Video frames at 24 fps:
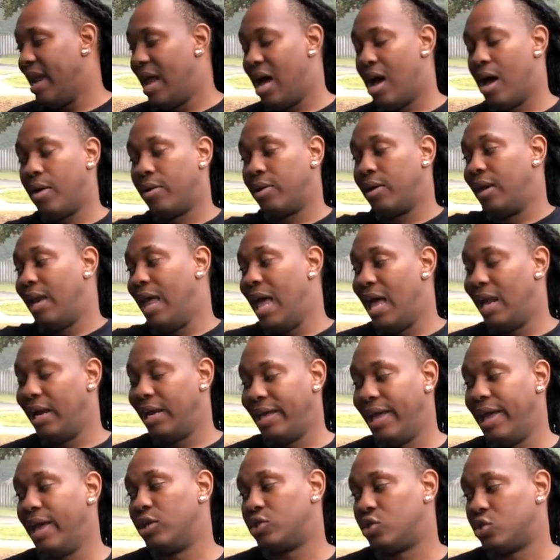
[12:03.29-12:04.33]
I'll
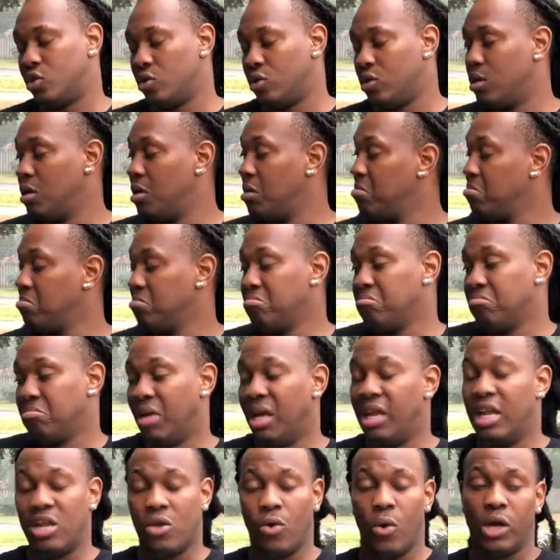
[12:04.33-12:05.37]
gladly answer
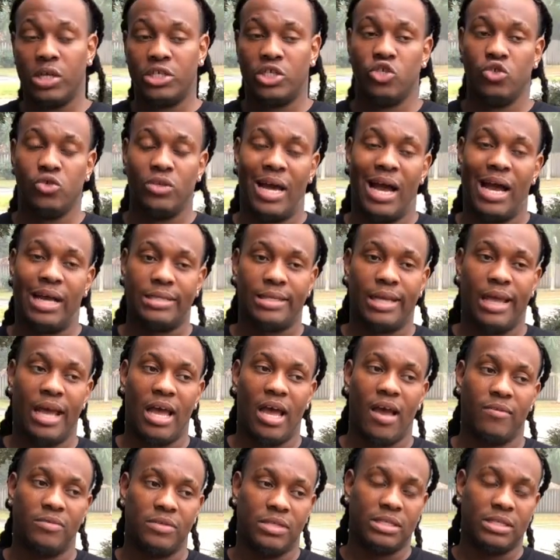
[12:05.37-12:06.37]
any questions you guys have.